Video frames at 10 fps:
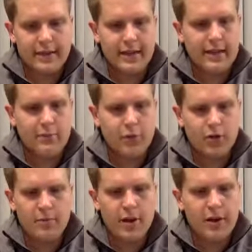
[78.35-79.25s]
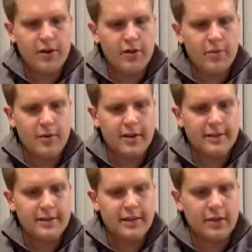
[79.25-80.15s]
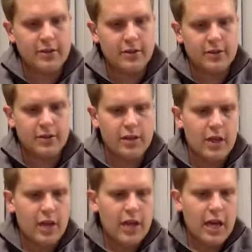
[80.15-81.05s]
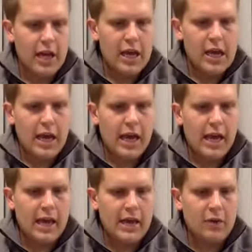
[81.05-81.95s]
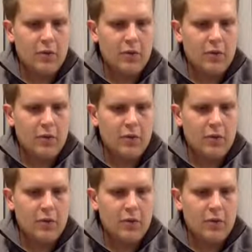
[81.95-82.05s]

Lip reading: Imported by European sellers. A